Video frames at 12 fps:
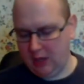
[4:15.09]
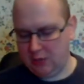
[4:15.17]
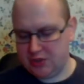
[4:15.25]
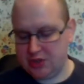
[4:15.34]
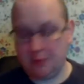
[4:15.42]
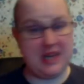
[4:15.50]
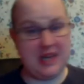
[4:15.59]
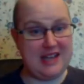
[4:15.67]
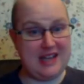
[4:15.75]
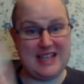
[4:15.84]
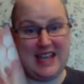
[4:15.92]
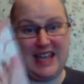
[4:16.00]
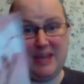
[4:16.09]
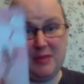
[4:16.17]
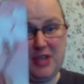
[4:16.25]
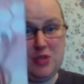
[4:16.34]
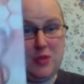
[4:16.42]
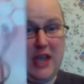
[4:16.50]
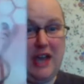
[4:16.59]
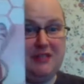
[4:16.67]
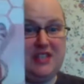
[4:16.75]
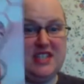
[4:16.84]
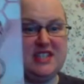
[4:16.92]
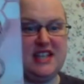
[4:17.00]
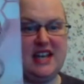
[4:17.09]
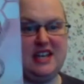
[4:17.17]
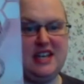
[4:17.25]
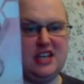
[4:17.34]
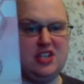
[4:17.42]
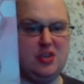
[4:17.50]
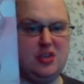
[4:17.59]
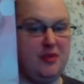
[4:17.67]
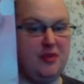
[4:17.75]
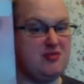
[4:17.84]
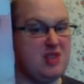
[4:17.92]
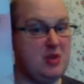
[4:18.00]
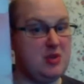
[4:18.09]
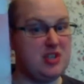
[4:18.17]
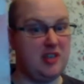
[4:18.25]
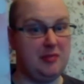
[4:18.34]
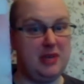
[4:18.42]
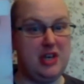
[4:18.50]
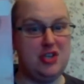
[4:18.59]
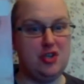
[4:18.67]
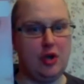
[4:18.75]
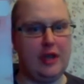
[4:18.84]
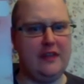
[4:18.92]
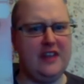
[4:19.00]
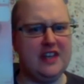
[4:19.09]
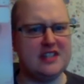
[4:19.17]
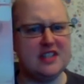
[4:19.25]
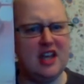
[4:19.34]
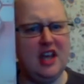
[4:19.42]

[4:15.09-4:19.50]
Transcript: Jumping now to Image, we have Descender issue number 3, which I've been enjoying this.